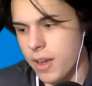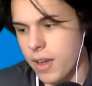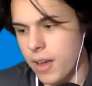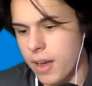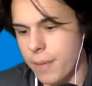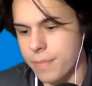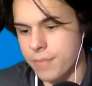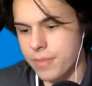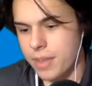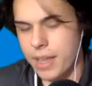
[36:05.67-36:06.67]
And
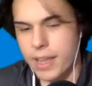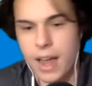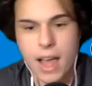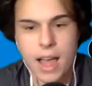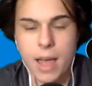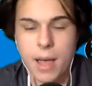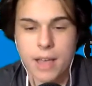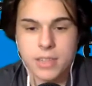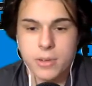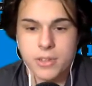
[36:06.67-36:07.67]
I
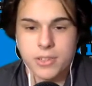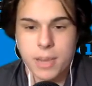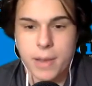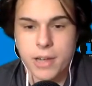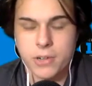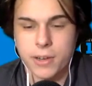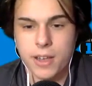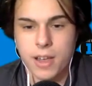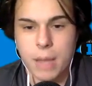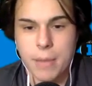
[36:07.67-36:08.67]
see what you're saying, Patrick.